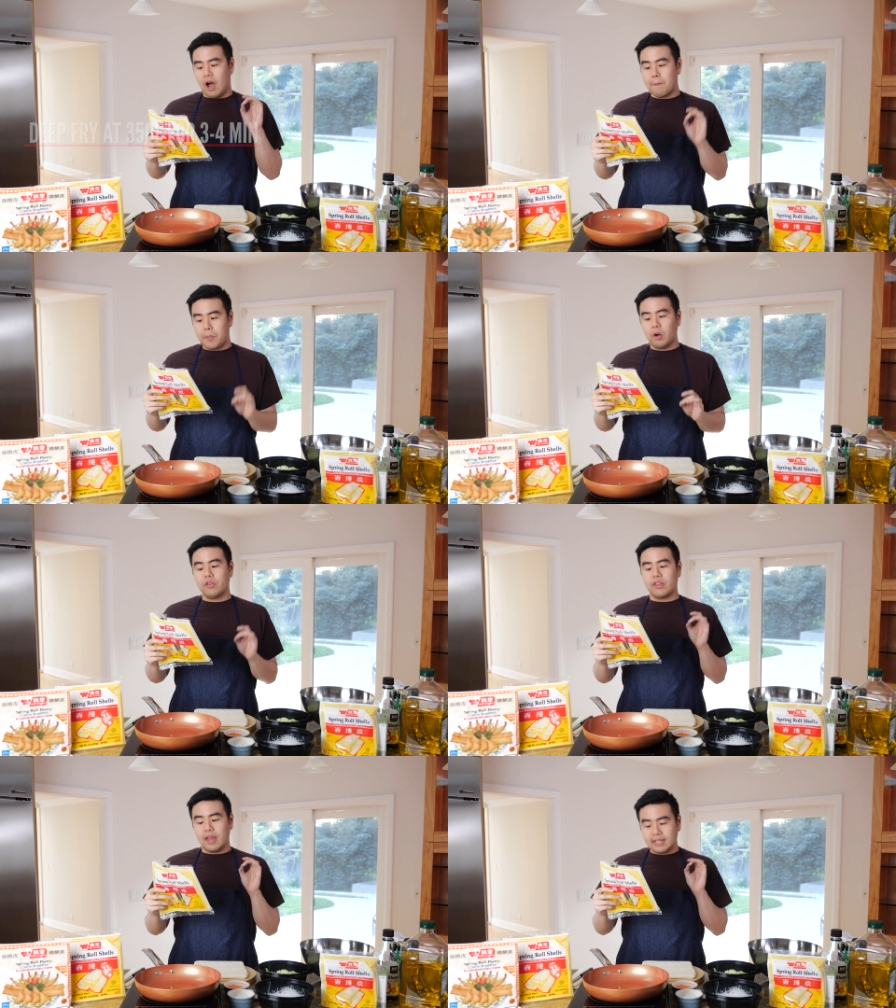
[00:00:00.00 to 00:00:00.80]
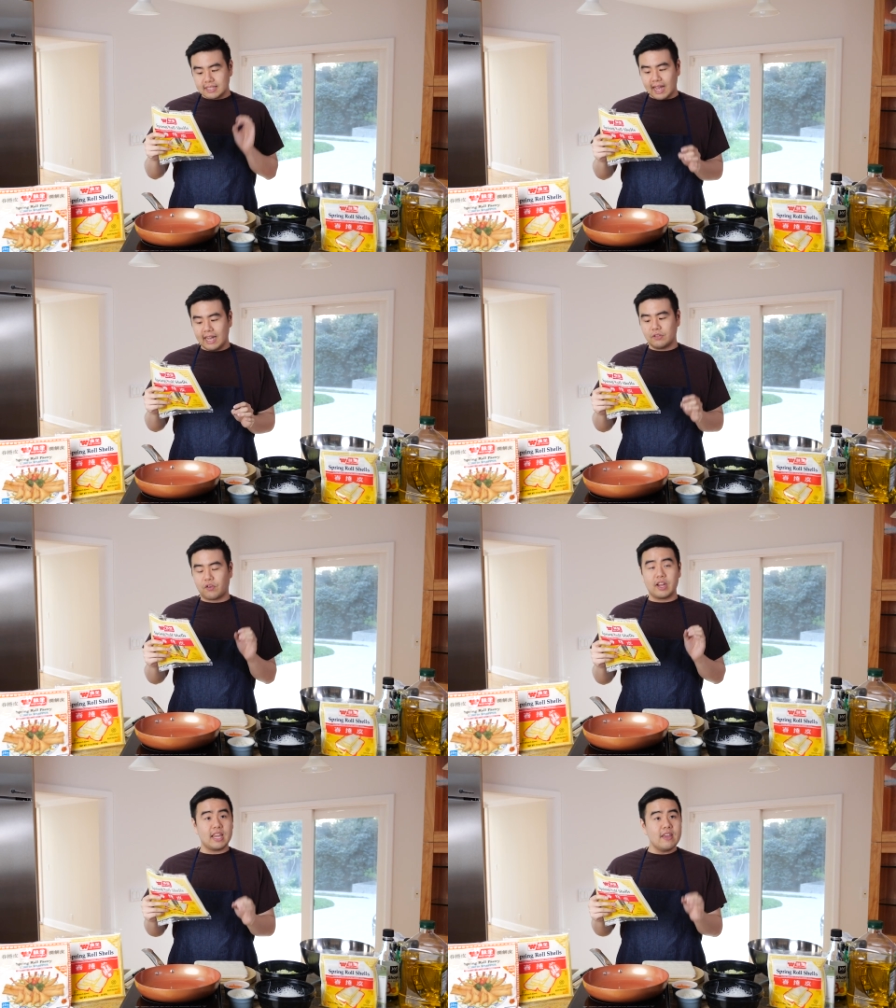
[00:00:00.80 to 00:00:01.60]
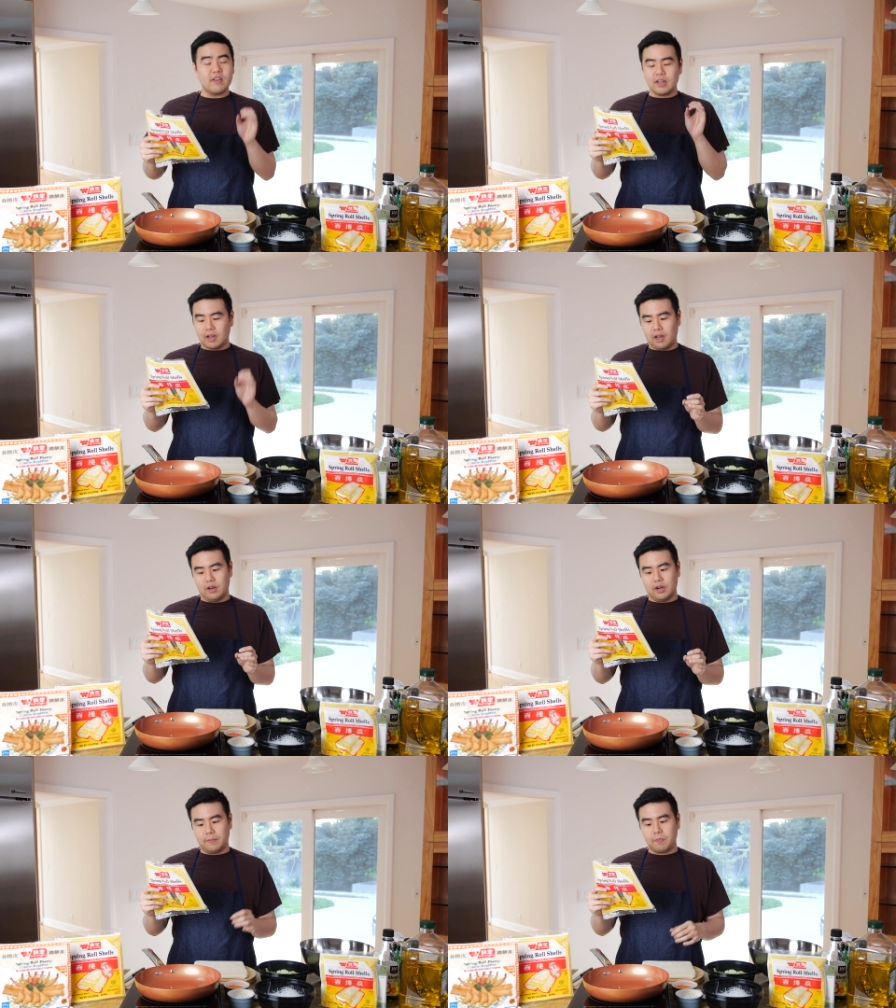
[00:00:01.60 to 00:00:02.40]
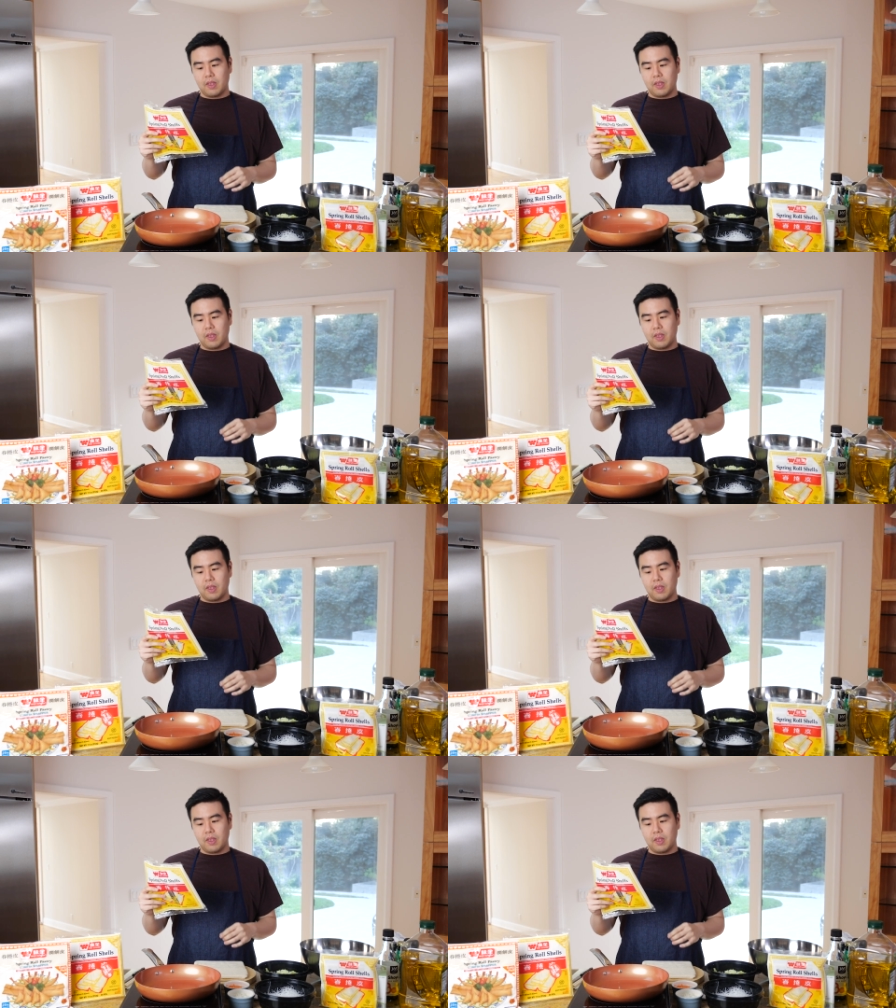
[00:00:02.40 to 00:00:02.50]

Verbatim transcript: on both sides for even color.